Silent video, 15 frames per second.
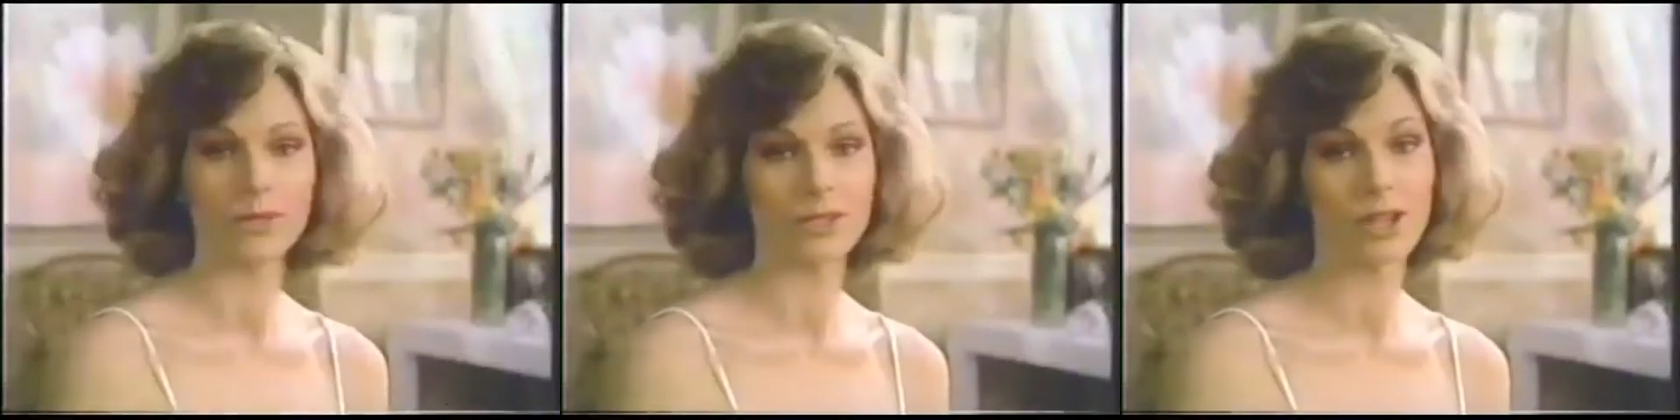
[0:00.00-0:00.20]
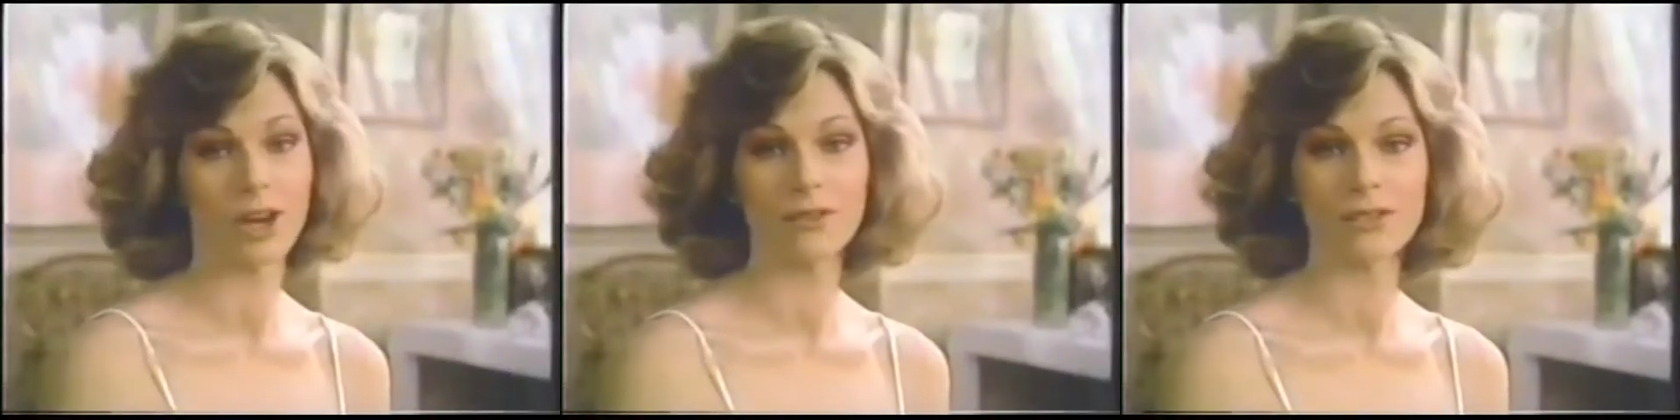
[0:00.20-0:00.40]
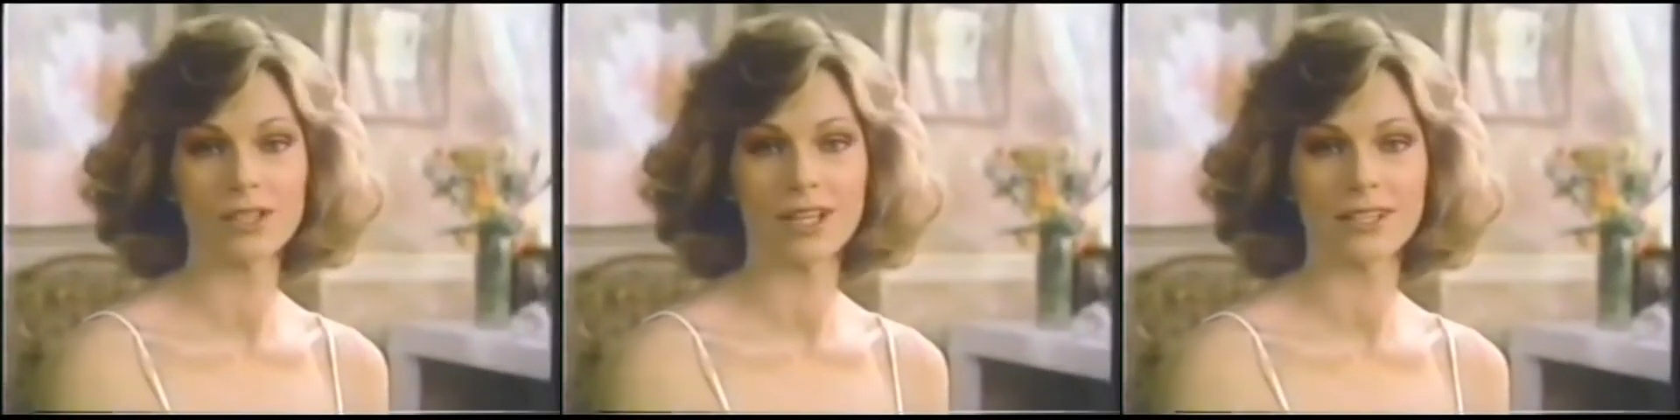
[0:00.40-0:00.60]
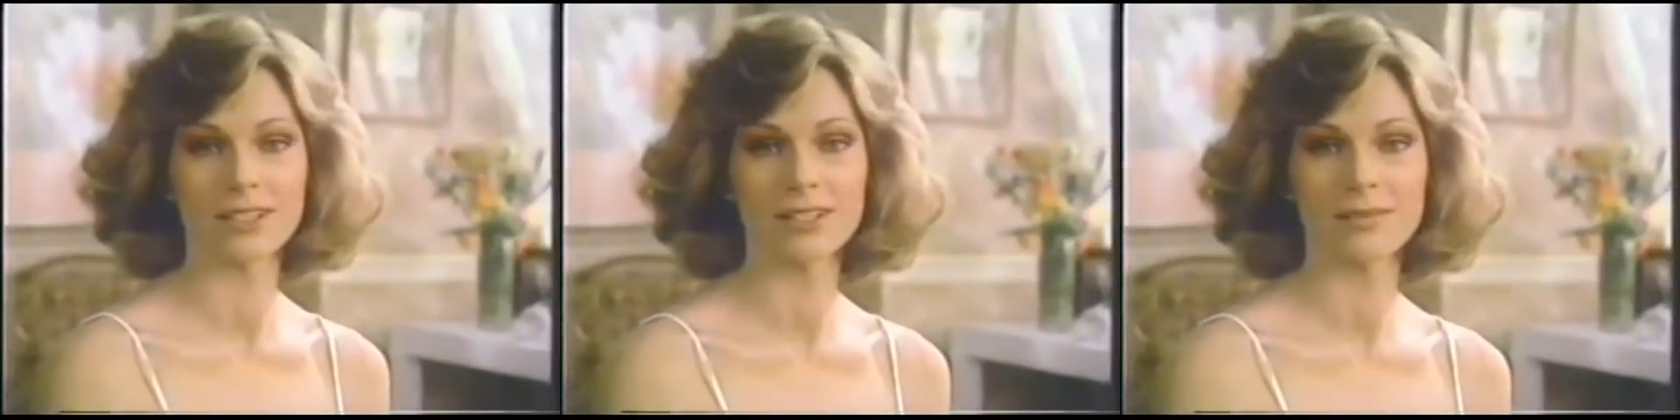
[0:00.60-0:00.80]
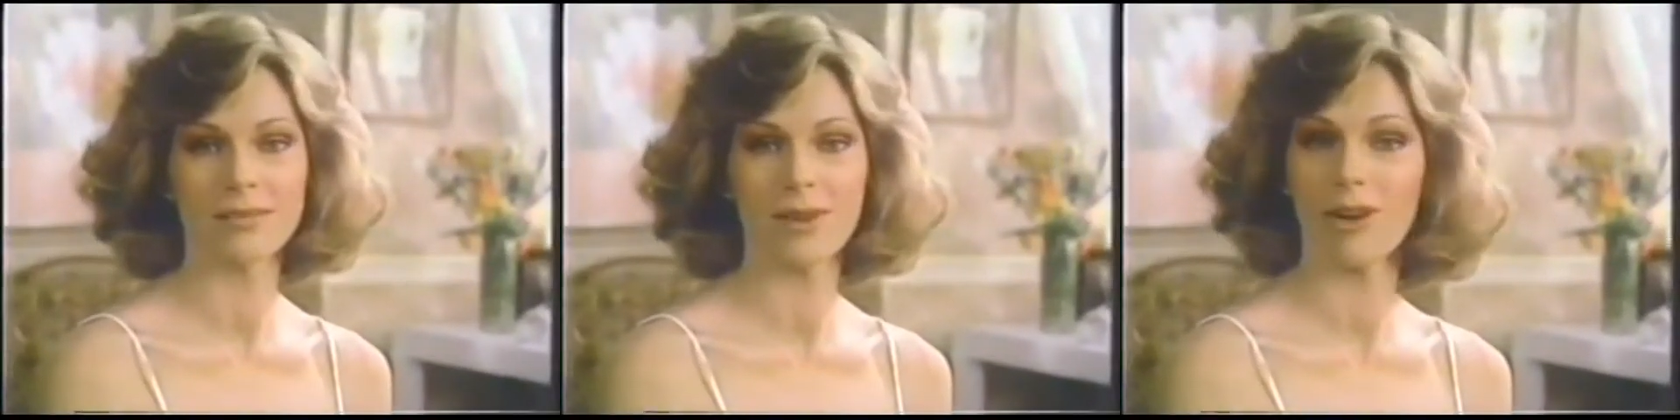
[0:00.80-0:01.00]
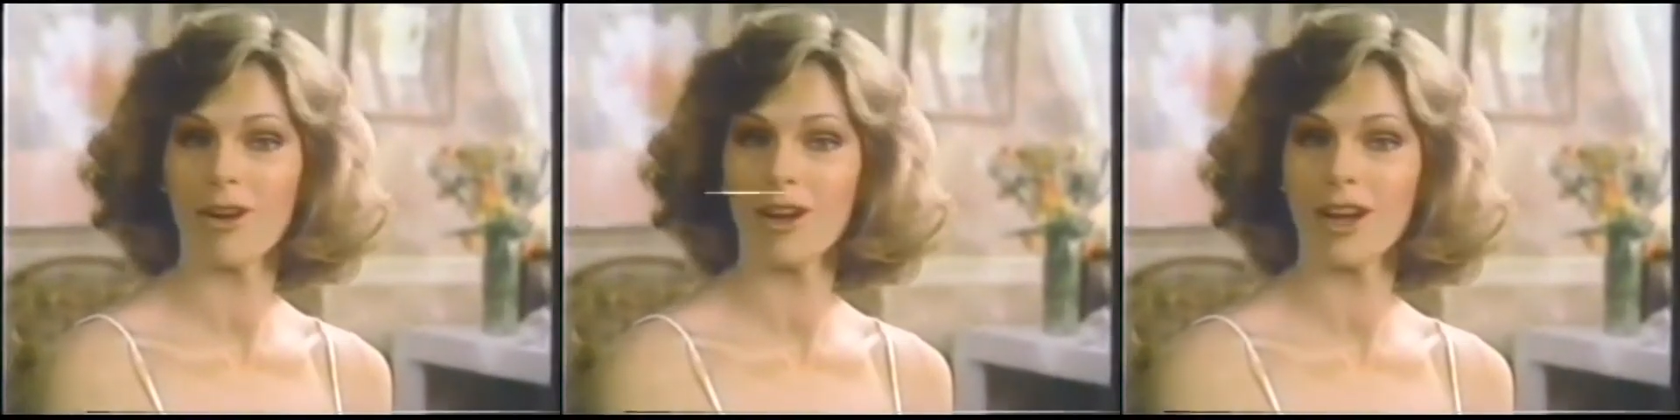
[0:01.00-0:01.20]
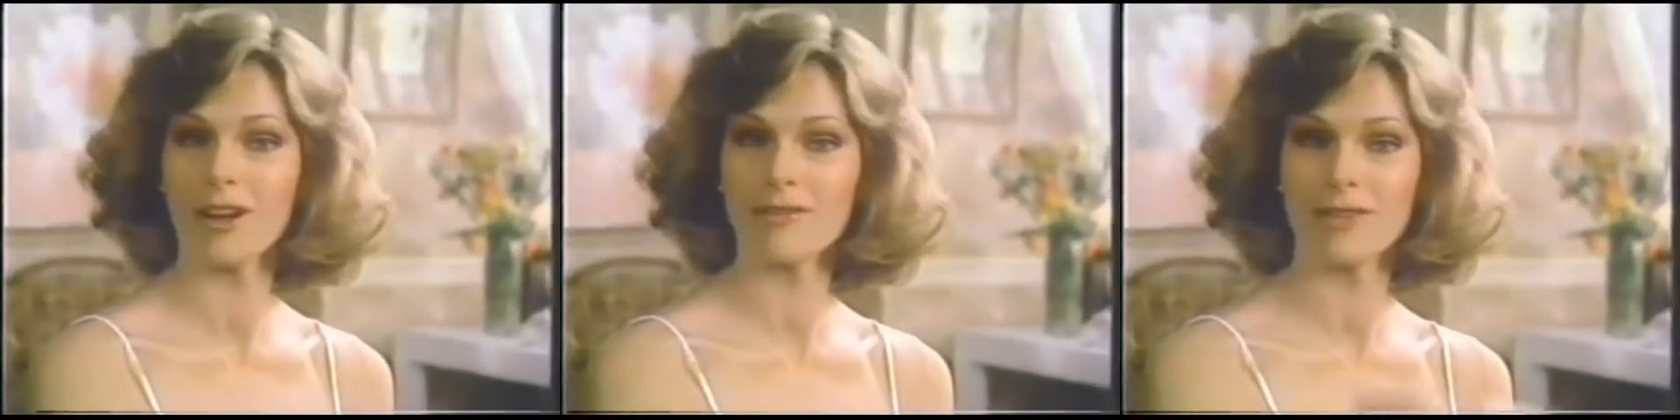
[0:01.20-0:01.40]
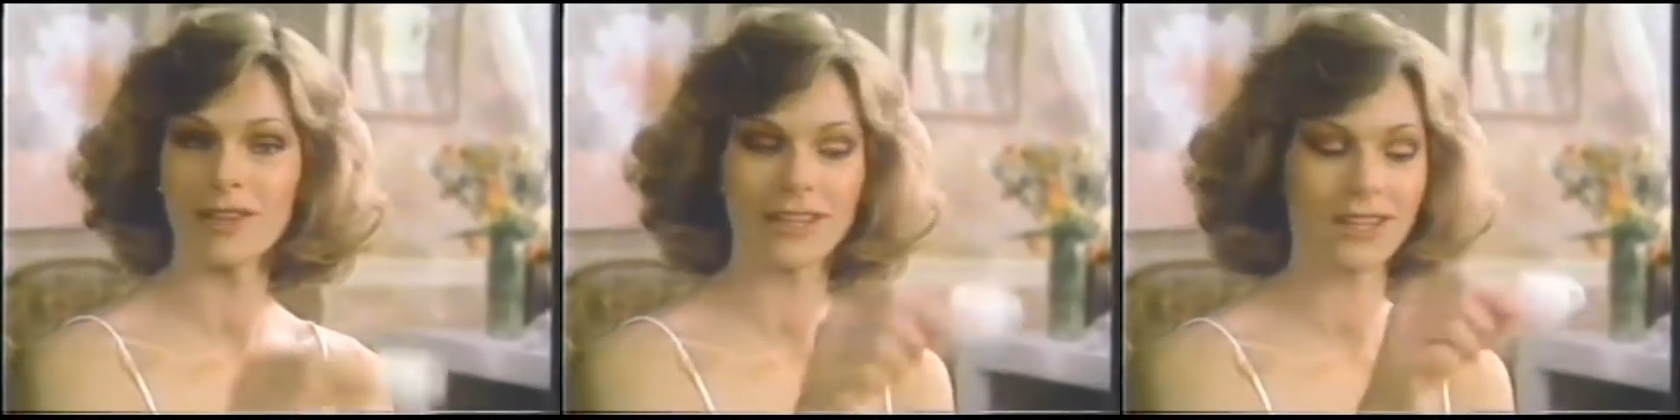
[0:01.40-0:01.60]
With Soft Sense, all I
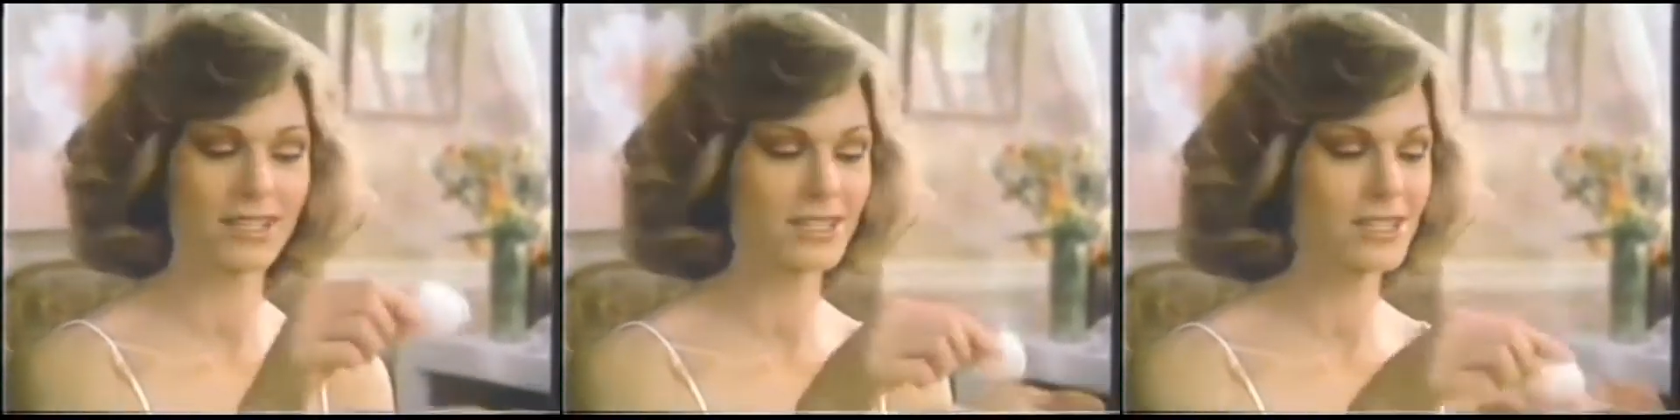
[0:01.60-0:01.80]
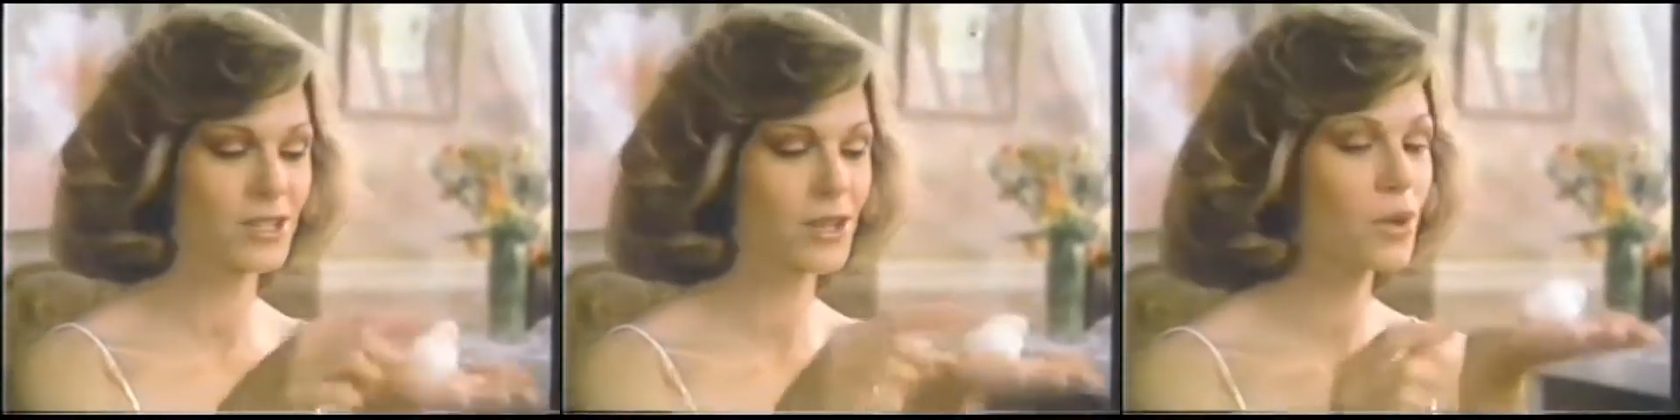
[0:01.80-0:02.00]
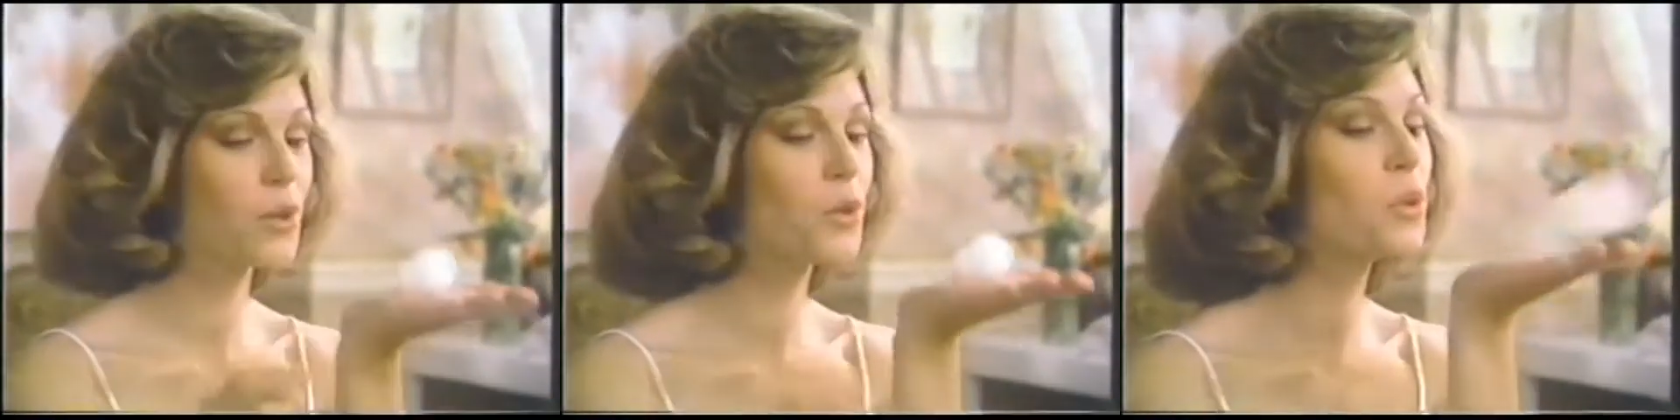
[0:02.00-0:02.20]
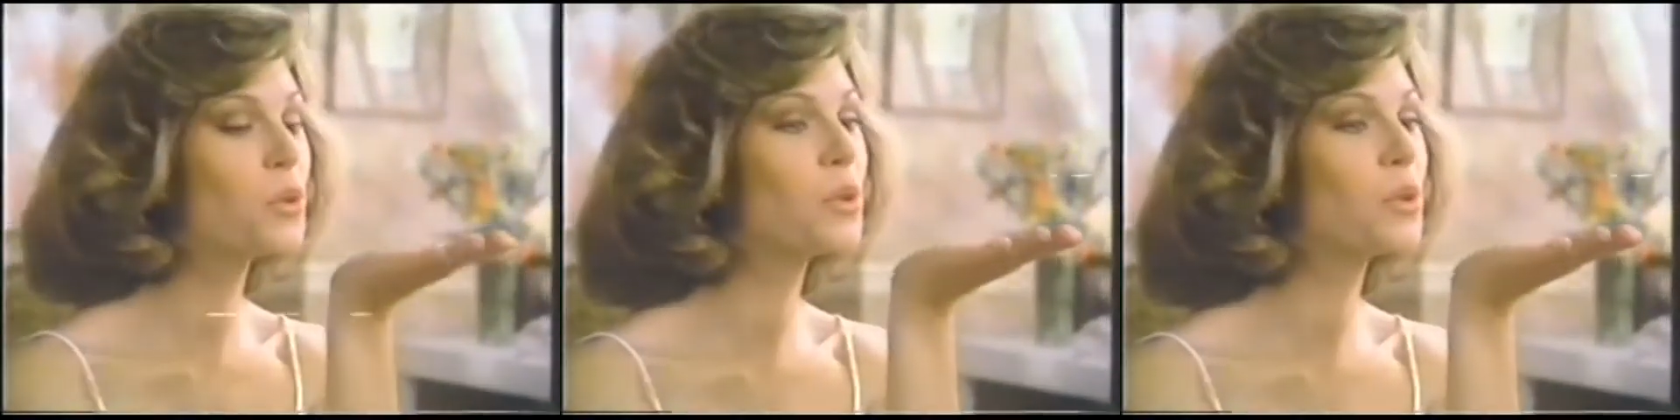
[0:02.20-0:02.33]
feel is